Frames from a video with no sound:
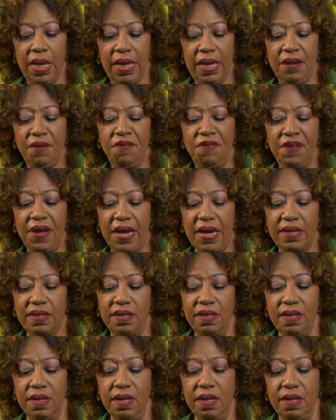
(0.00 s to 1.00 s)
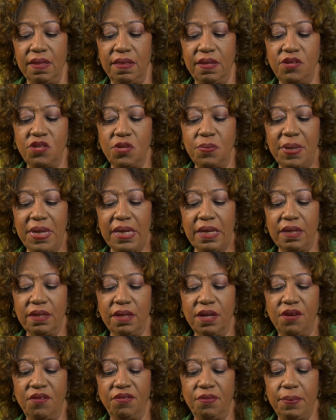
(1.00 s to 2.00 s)
In fact, the Jamaican
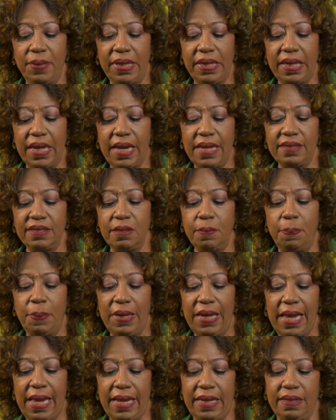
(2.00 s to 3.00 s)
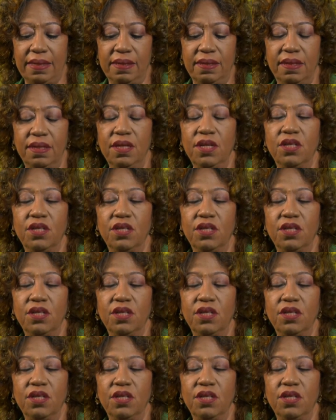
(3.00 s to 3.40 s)
government has a plan